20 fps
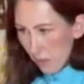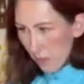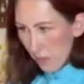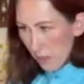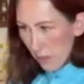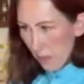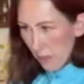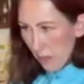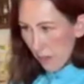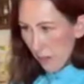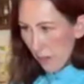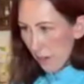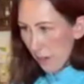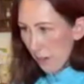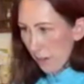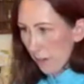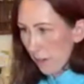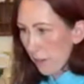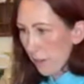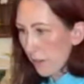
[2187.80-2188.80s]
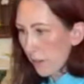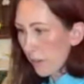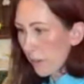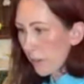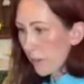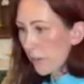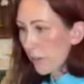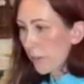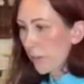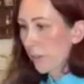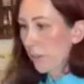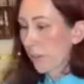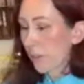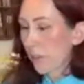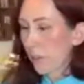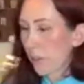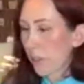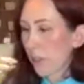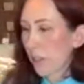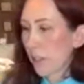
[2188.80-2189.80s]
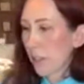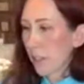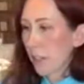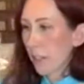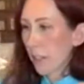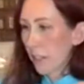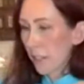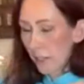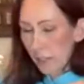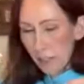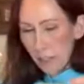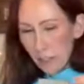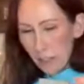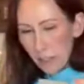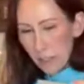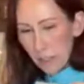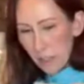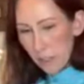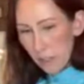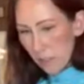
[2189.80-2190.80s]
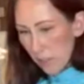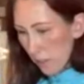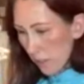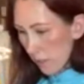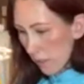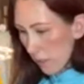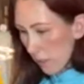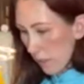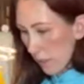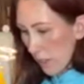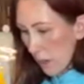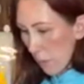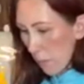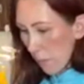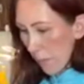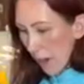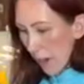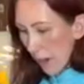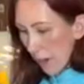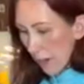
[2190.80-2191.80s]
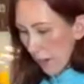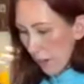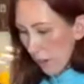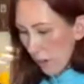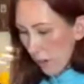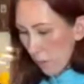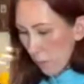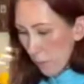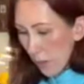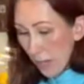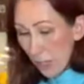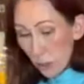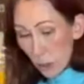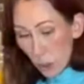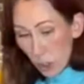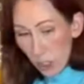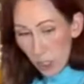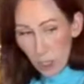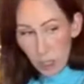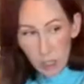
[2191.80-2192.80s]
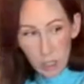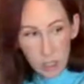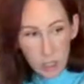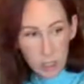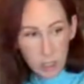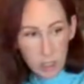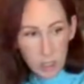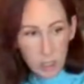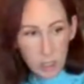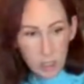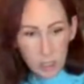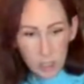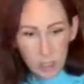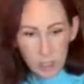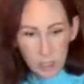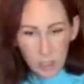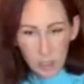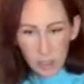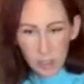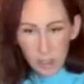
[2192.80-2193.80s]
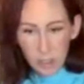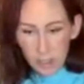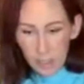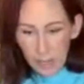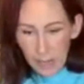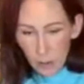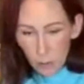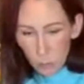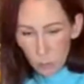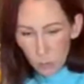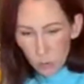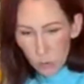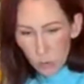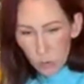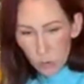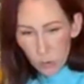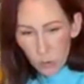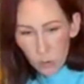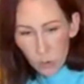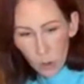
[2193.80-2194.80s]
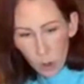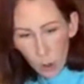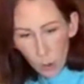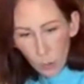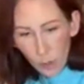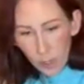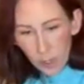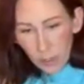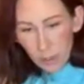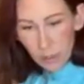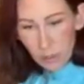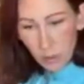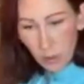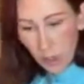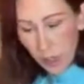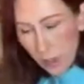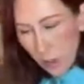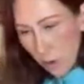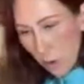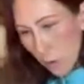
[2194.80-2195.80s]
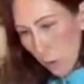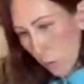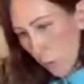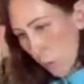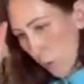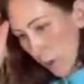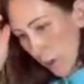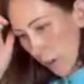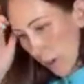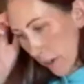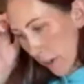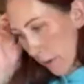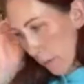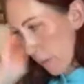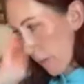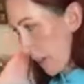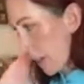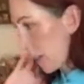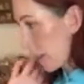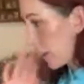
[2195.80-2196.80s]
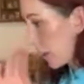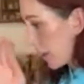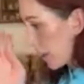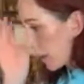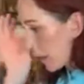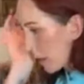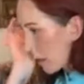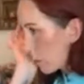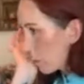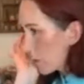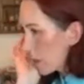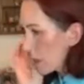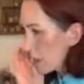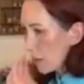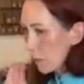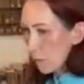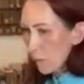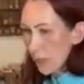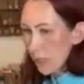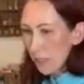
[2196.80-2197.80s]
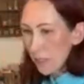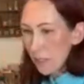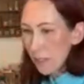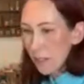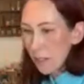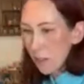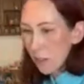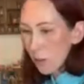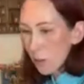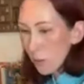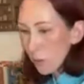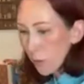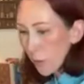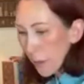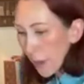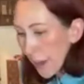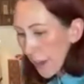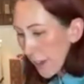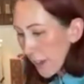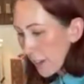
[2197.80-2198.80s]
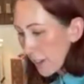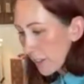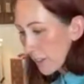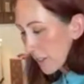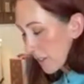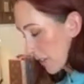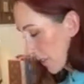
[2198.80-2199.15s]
yeah, I think I need to get my Patreon counts going so I know what I'm making and how many I'm making and all of that.